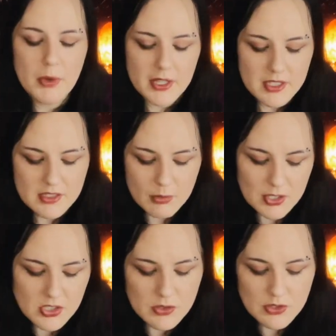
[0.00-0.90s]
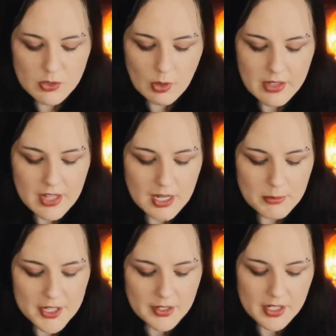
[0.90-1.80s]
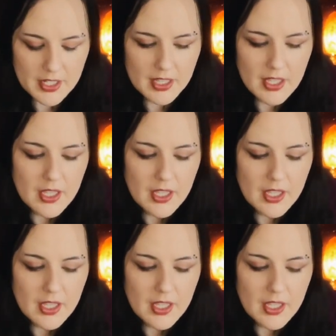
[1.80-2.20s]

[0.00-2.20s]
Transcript: But this original story that I'm hearing